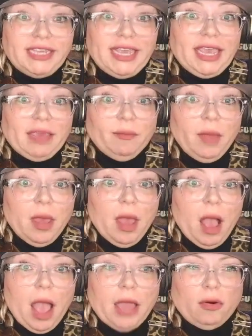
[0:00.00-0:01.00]
team.
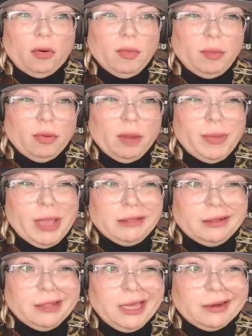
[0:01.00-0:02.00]
I don't remember it being
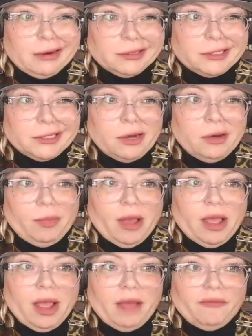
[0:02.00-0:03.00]
the Lakers though,
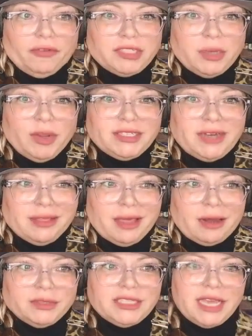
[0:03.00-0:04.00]
but for some reason I
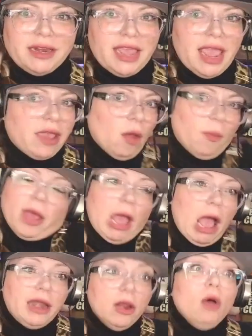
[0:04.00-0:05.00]
thought it was San Diego, but
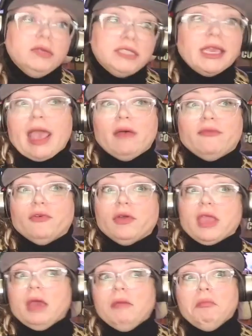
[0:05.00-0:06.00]
I know it was in
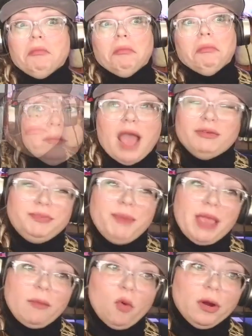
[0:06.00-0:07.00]
California. I was
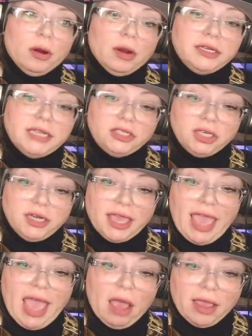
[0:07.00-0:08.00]
paying more attention
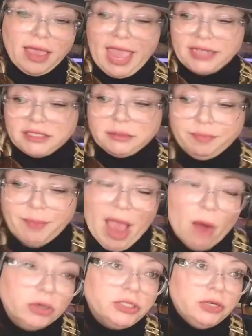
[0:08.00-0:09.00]
to Kate's
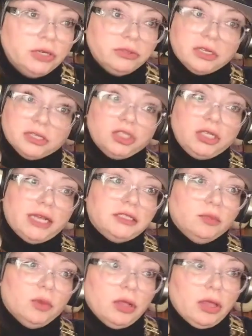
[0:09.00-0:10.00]
power suits because she had
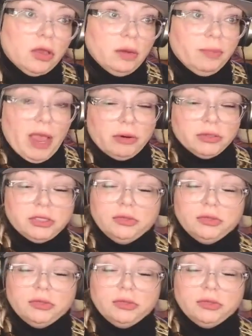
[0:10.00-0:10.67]
some really good power suits.